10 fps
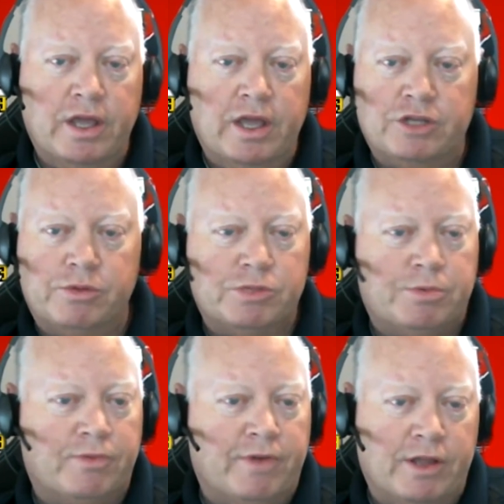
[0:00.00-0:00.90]
as well as
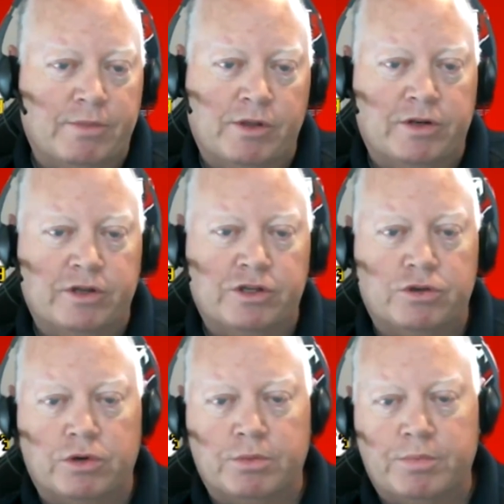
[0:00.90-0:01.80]
providing the ability to
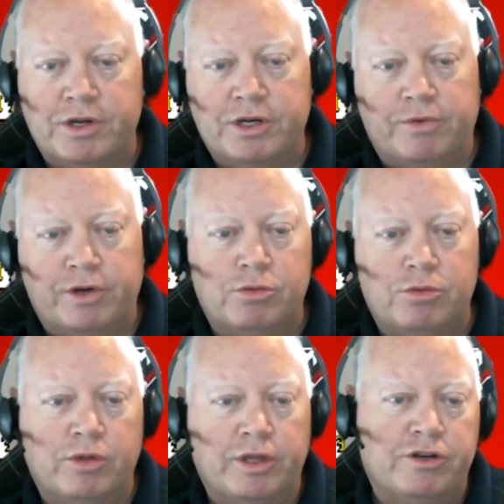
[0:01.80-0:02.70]
store abundant
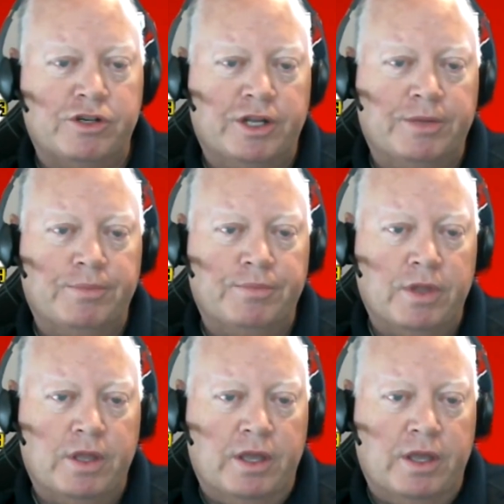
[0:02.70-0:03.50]
renewable energy.